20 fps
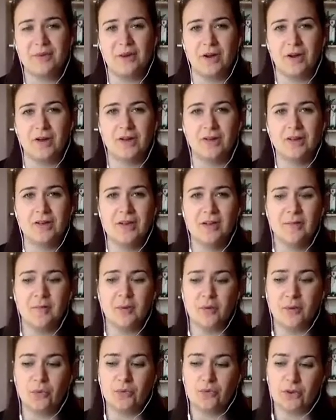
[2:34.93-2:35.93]
car,
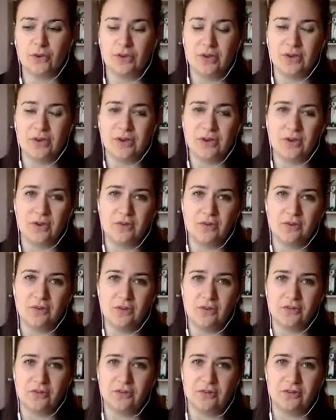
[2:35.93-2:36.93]
but also you can use
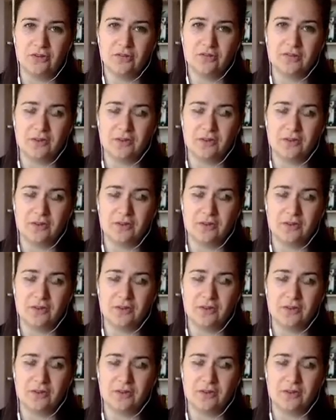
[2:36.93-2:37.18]
cushions.